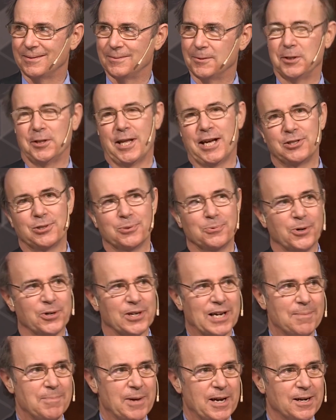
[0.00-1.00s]
Well, that's a
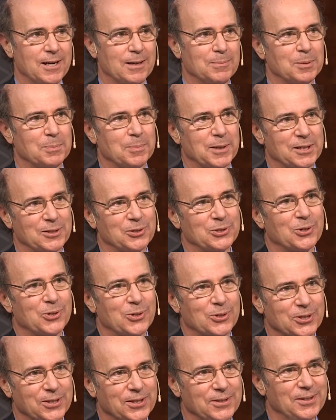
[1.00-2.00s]
word I made up, but it's
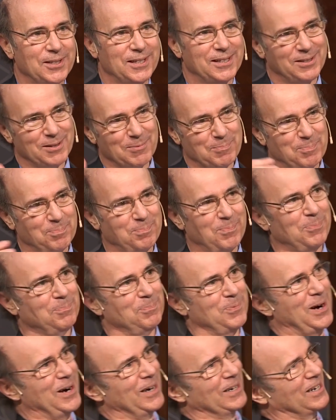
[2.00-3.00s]
called, the
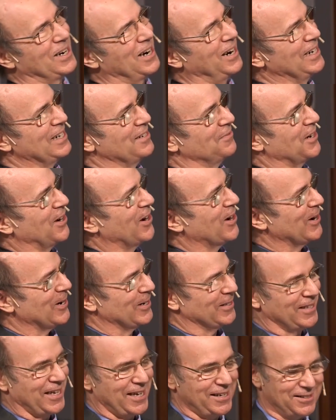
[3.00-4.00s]
kind of
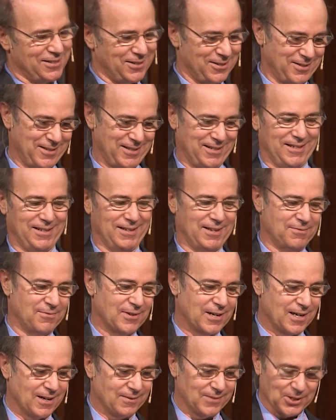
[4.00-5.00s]
art that's
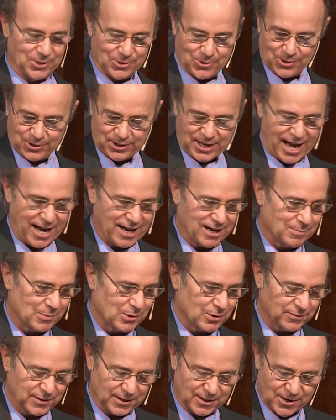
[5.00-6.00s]
involved is called
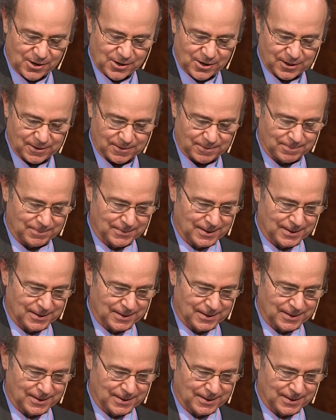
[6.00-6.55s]
anamorphic art.